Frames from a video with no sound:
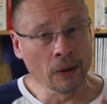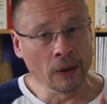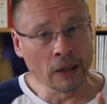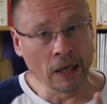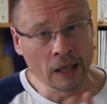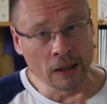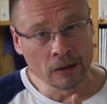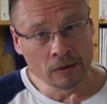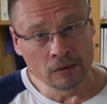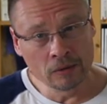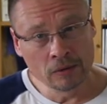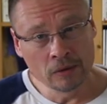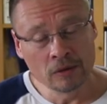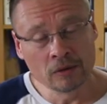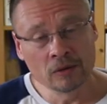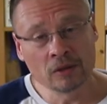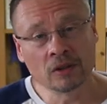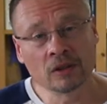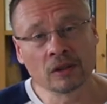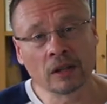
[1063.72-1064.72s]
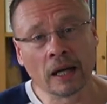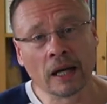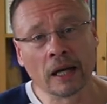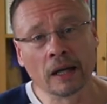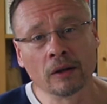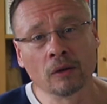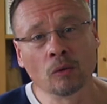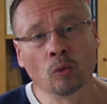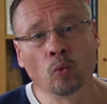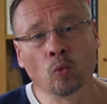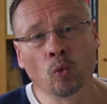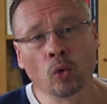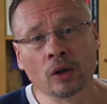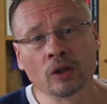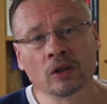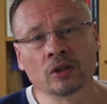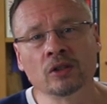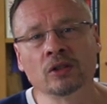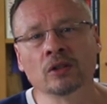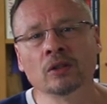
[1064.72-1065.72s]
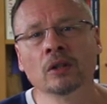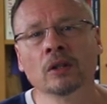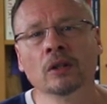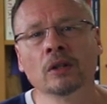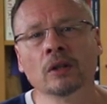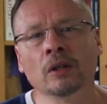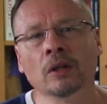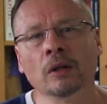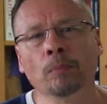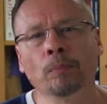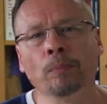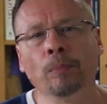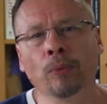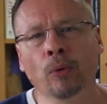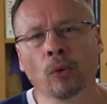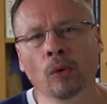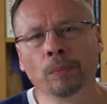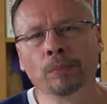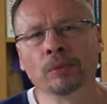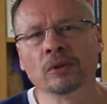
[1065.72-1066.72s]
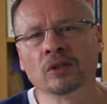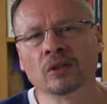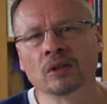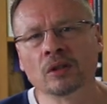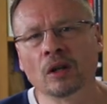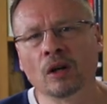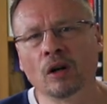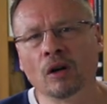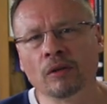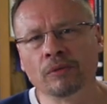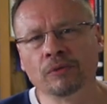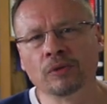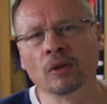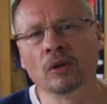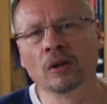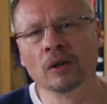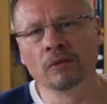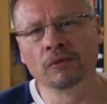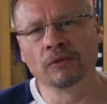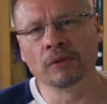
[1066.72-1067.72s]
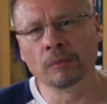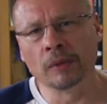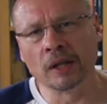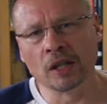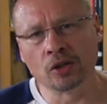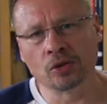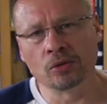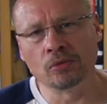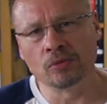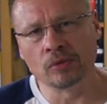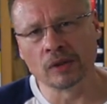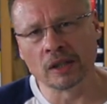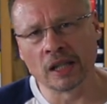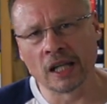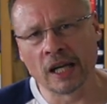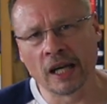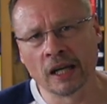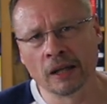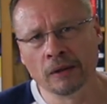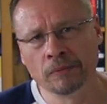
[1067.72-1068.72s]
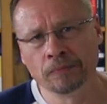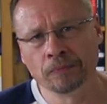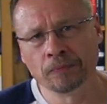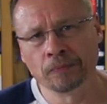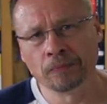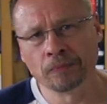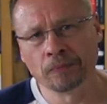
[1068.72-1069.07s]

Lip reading: And then decide what is the purpose of your information relay.